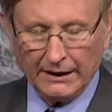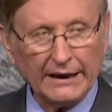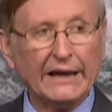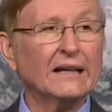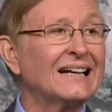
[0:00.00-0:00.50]

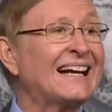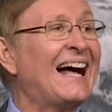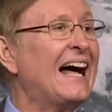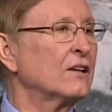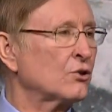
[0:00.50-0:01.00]
In
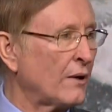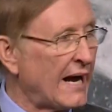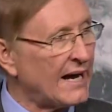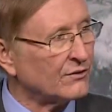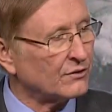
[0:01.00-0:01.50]

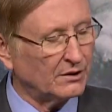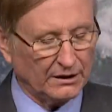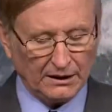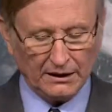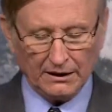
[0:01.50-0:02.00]
contrast,
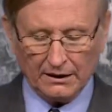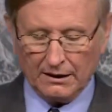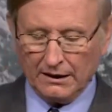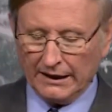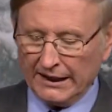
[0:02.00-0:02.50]

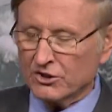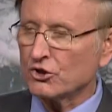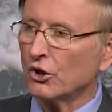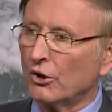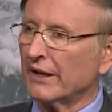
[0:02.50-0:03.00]

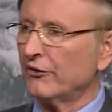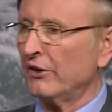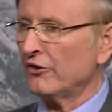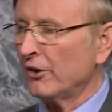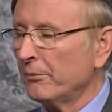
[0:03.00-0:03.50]

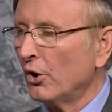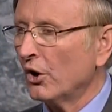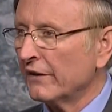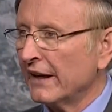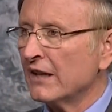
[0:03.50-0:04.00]
historicism,
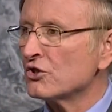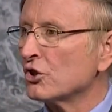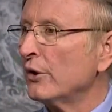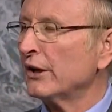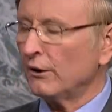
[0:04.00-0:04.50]
or the
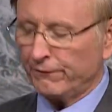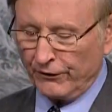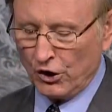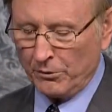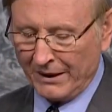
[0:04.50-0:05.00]
historical
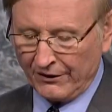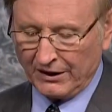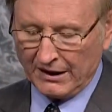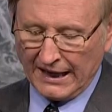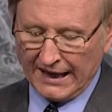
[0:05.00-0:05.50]
flow
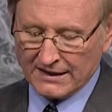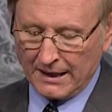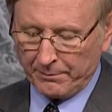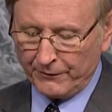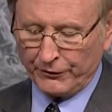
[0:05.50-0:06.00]
method, as I
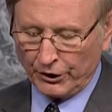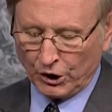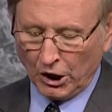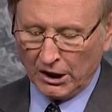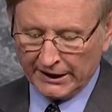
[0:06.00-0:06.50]
prefer to
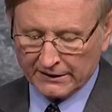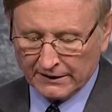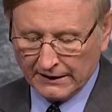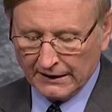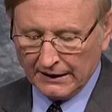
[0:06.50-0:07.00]
call it,
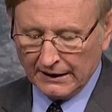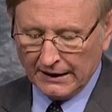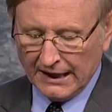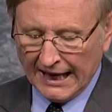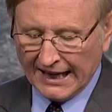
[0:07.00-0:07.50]

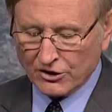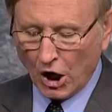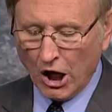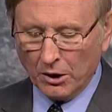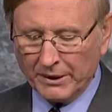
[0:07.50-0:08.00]
has
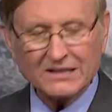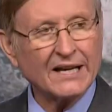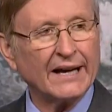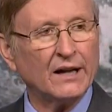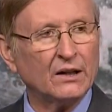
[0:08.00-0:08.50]
always
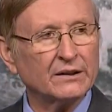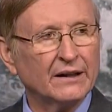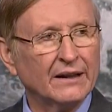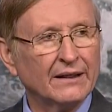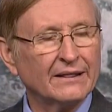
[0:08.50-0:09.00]
held
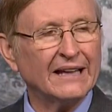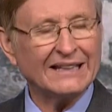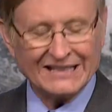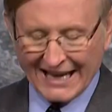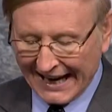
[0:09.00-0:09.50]

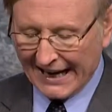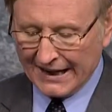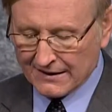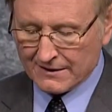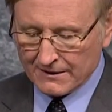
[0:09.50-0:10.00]
that
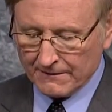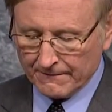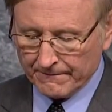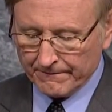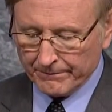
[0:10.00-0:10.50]
days,
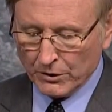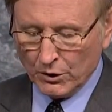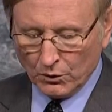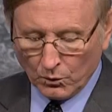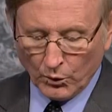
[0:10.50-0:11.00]

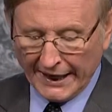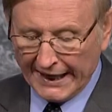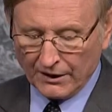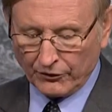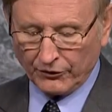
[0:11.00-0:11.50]

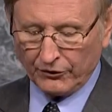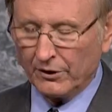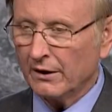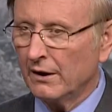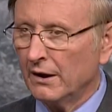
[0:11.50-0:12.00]
weeks,
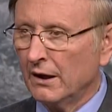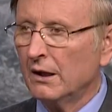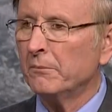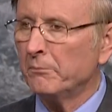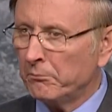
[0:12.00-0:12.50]

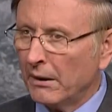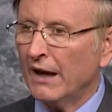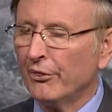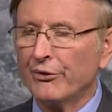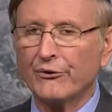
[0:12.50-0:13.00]

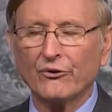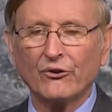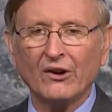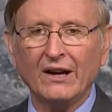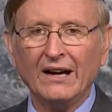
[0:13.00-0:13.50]

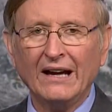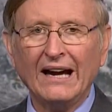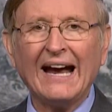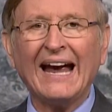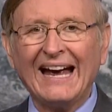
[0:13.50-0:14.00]
months,
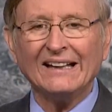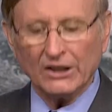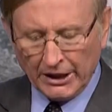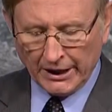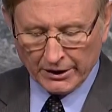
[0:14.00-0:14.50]
and
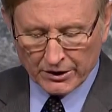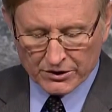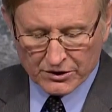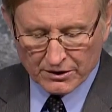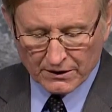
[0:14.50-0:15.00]

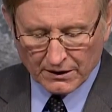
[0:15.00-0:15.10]
years